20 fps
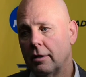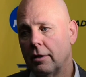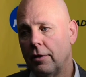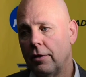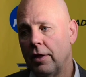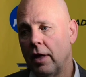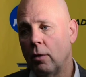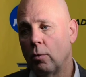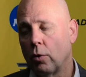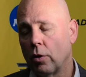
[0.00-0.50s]

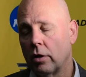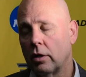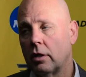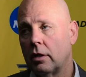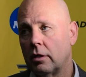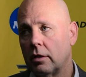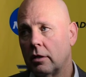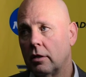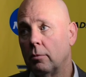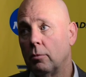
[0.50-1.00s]
they
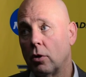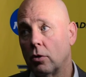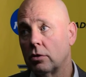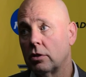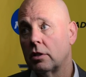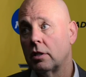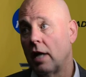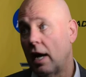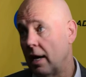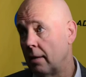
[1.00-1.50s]
weren't the
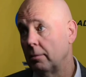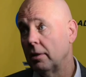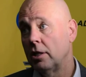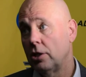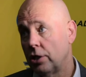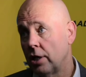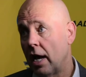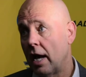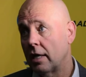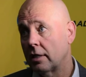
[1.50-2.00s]
most timely
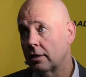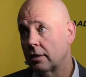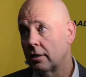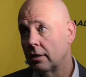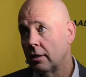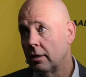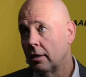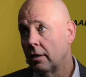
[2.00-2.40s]
shots